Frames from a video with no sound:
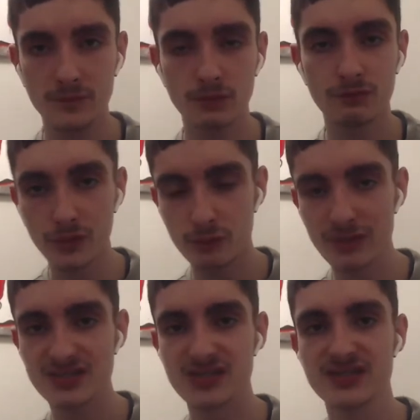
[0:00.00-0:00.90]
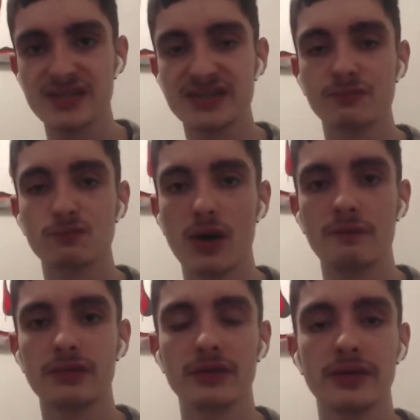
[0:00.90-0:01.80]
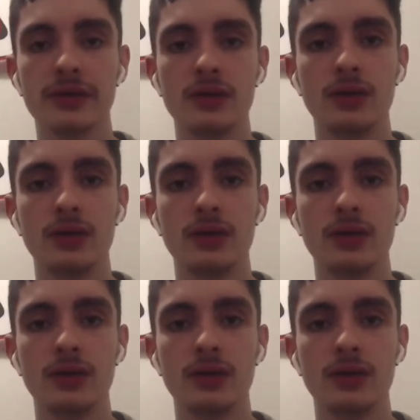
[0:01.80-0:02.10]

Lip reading: for the rest of the season, rather than